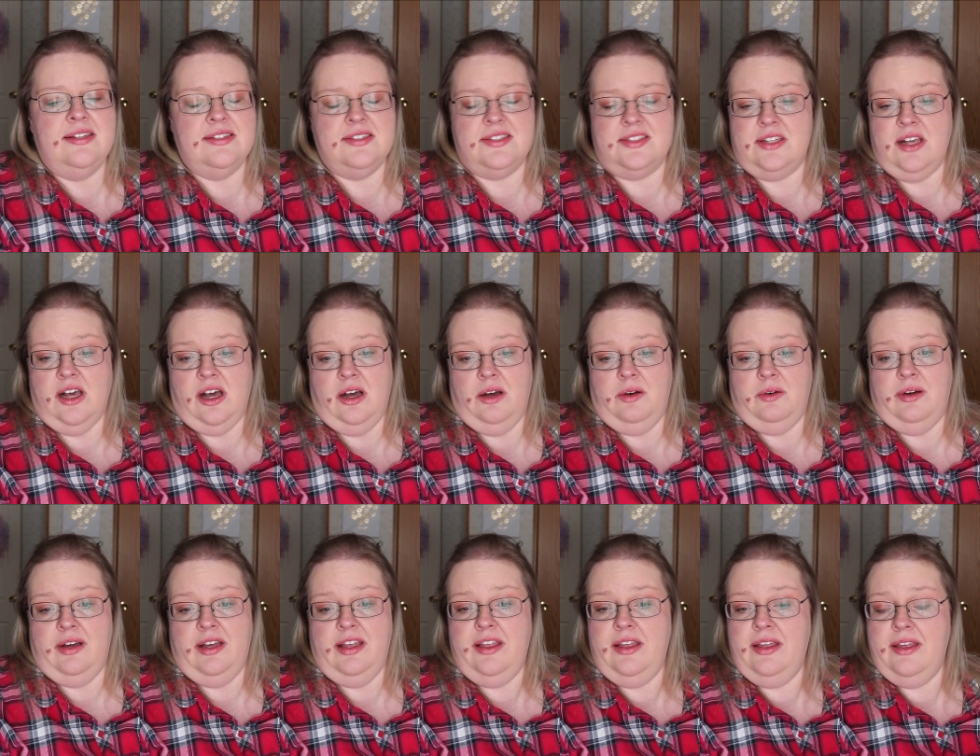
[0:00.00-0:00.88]

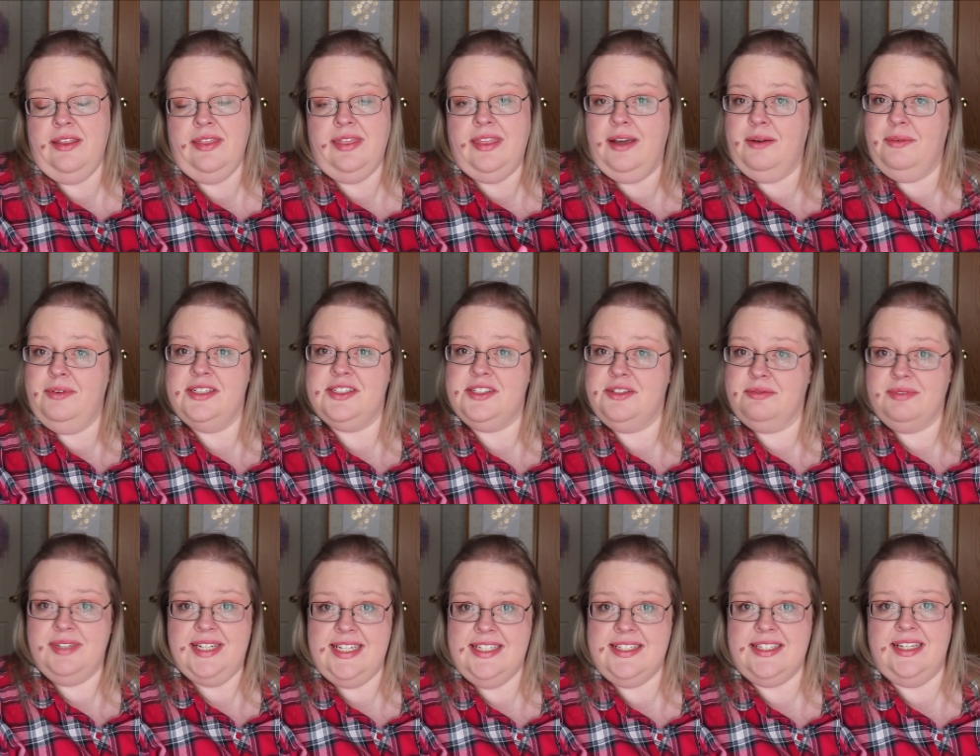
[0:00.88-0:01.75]
So there was
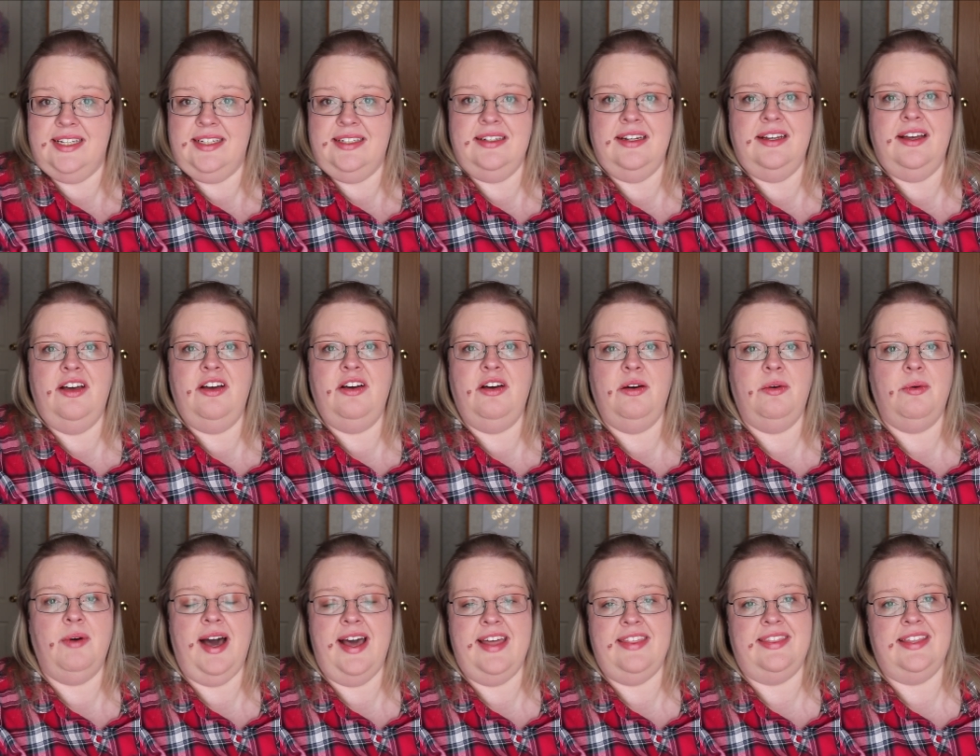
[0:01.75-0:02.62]
a reason
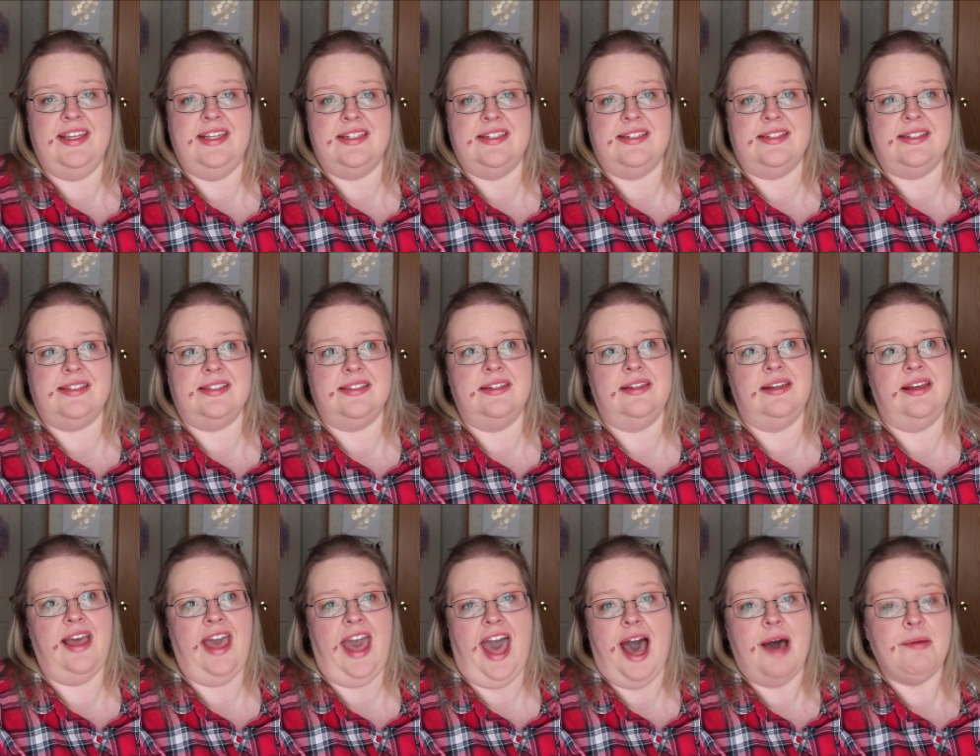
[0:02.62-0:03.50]
why this
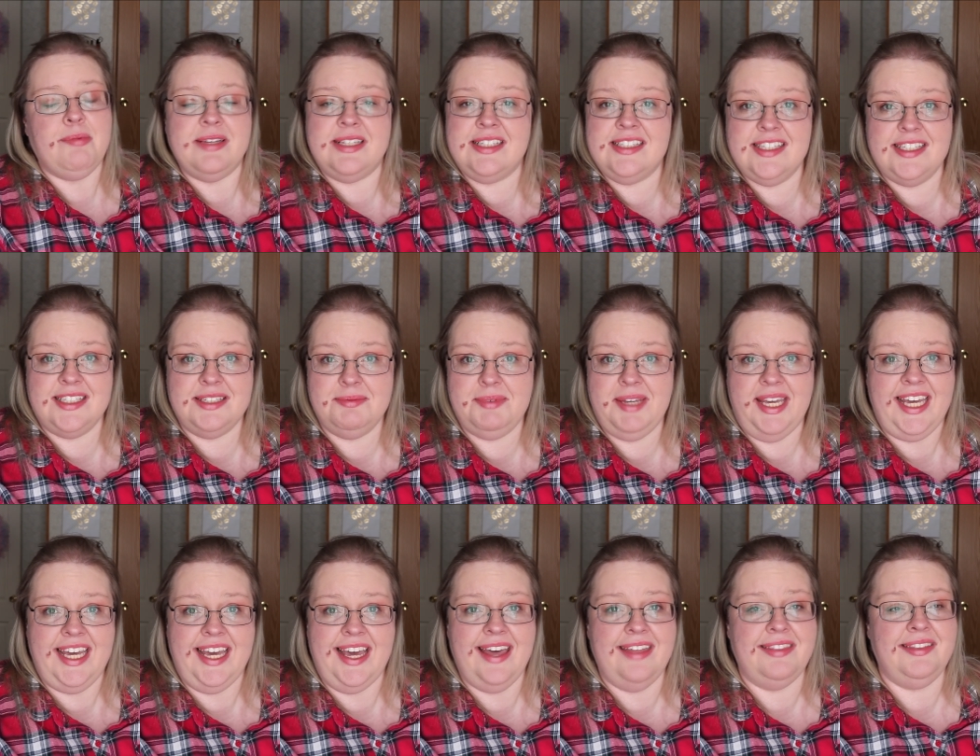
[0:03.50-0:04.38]
happened to
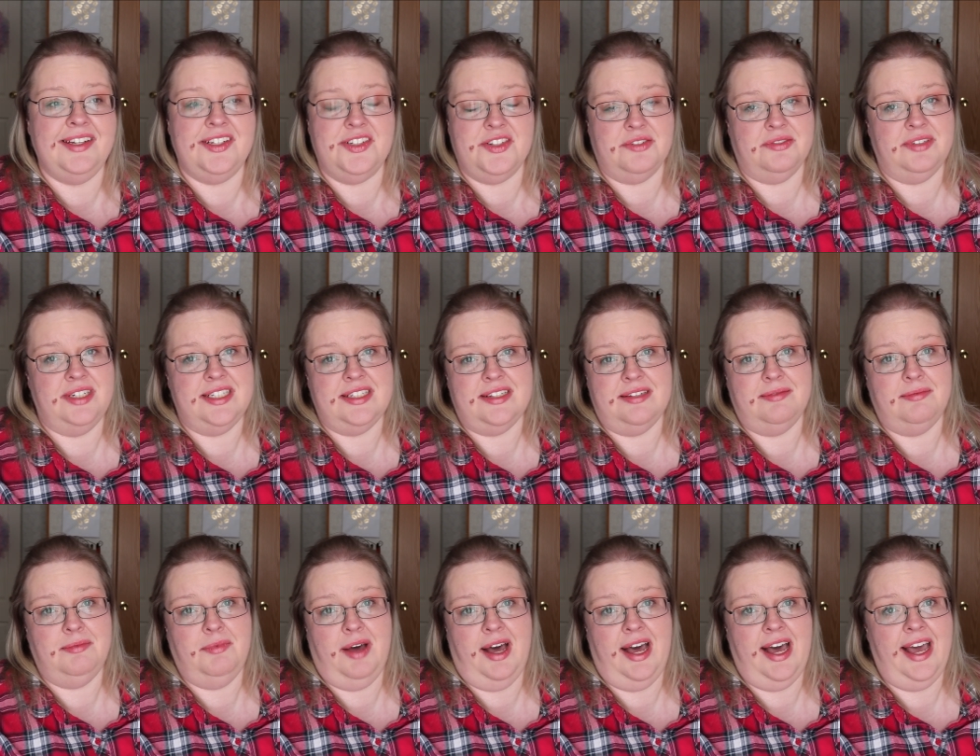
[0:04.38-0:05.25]
me and there's a
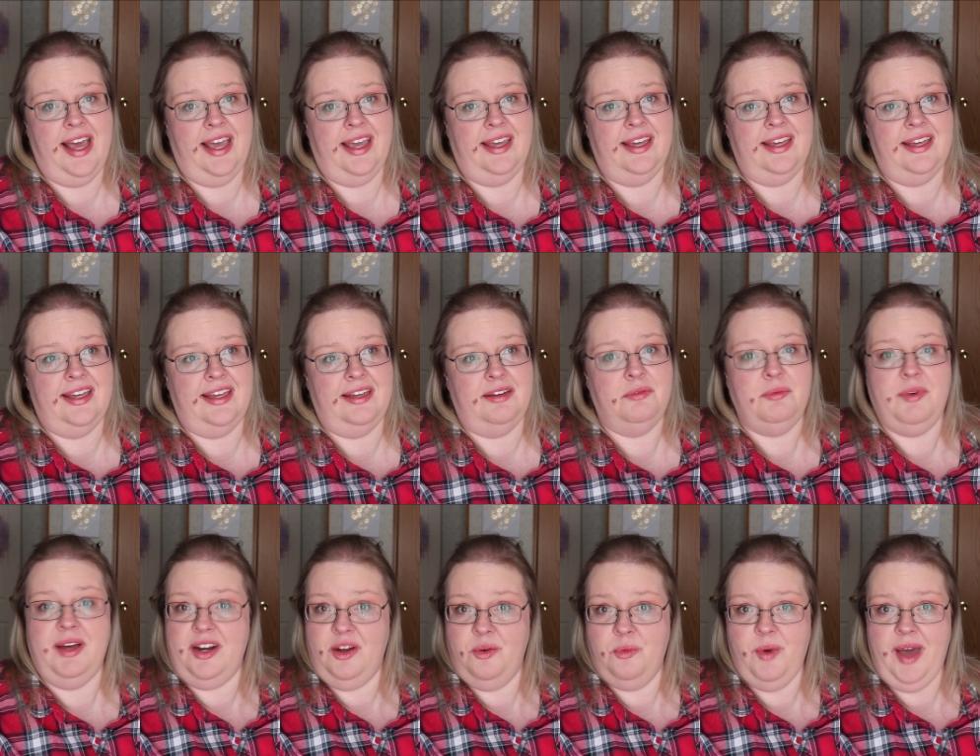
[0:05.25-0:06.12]
reason why
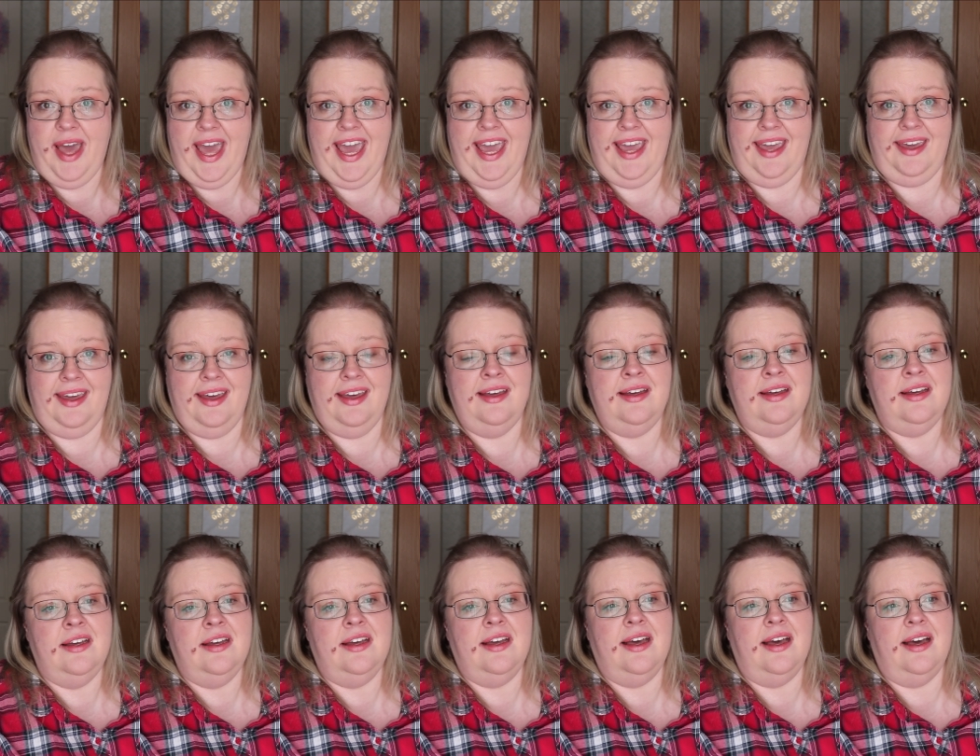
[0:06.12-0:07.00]
it went away.
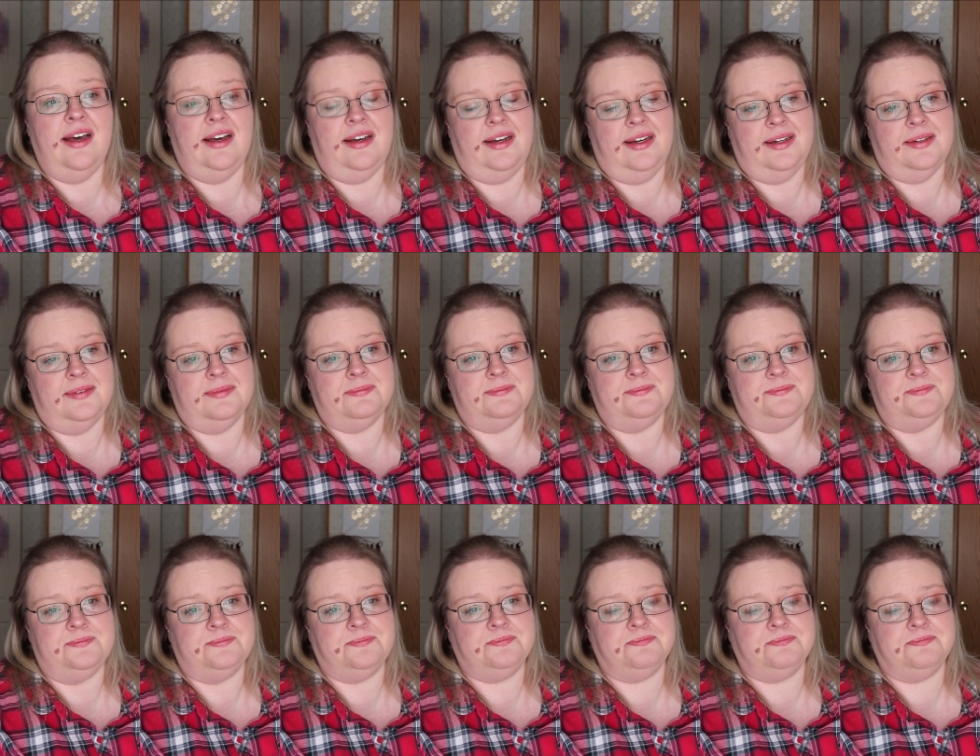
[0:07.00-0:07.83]
Um,